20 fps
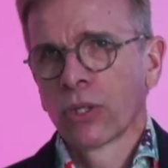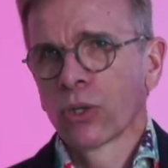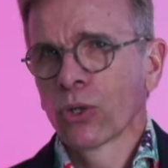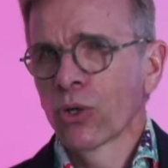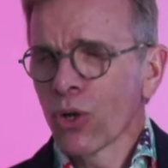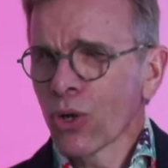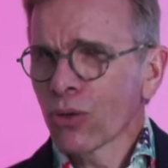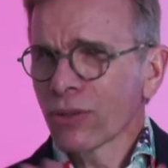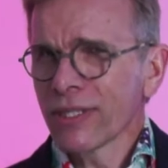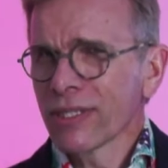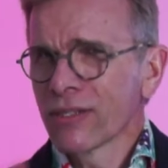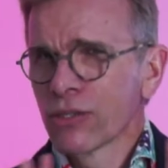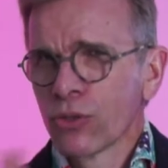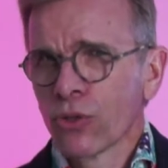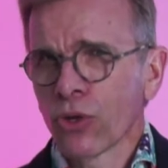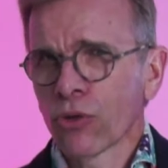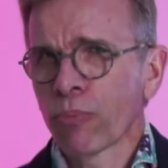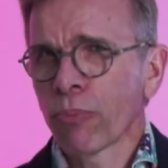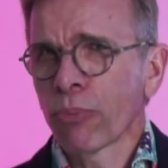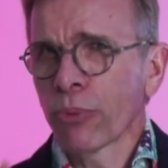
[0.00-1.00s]
God is
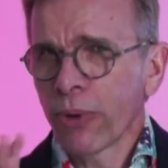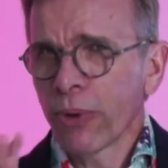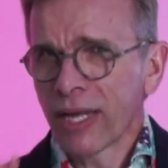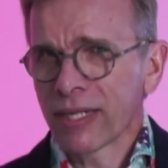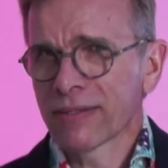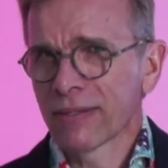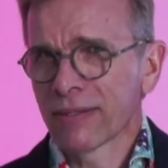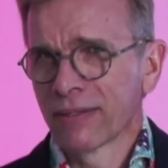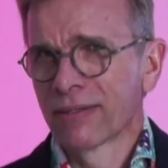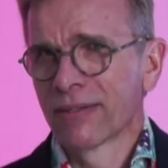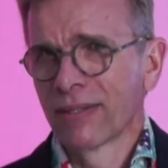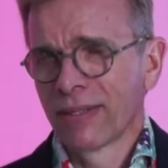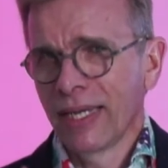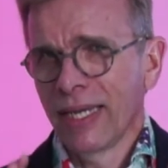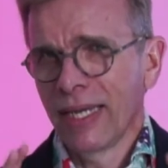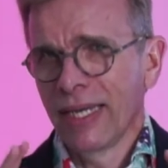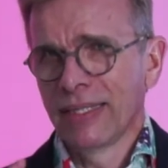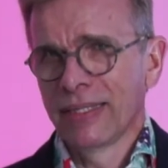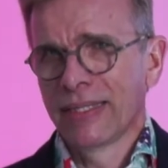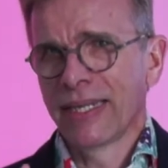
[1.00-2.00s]
not present
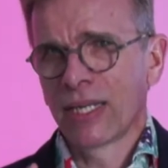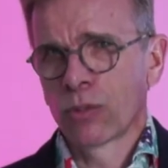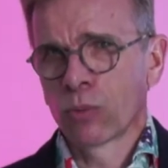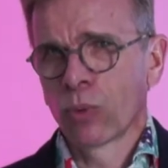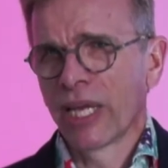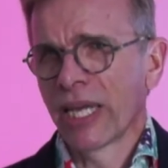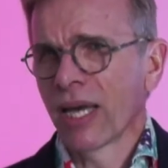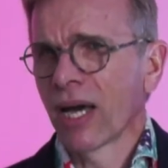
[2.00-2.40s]
in that way.